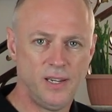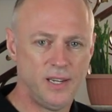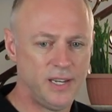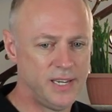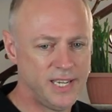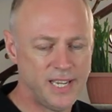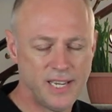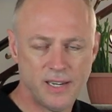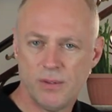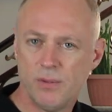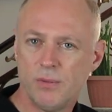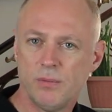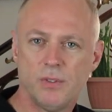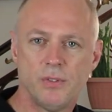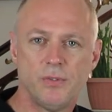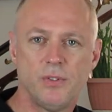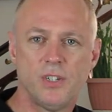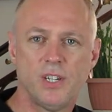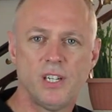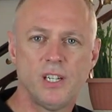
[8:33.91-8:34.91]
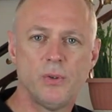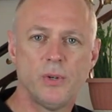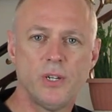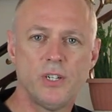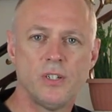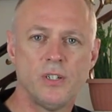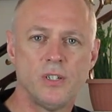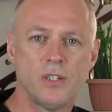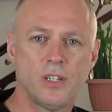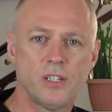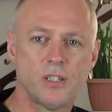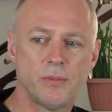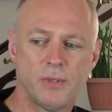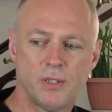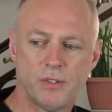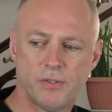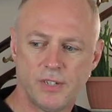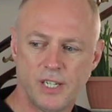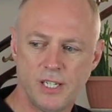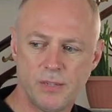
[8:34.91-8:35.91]
And again, if there's any questions, ask them
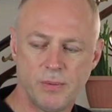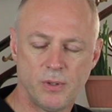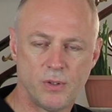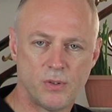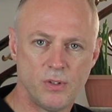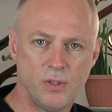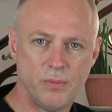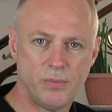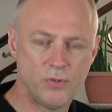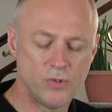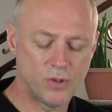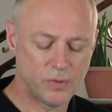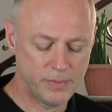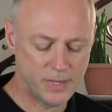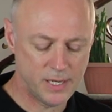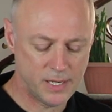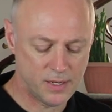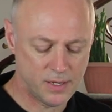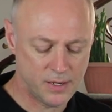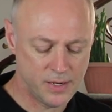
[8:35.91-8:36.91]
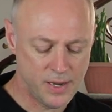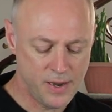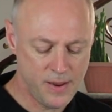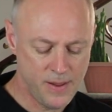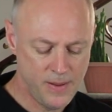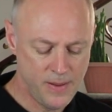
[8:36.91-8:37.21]
on the Facebook group, drop me a line.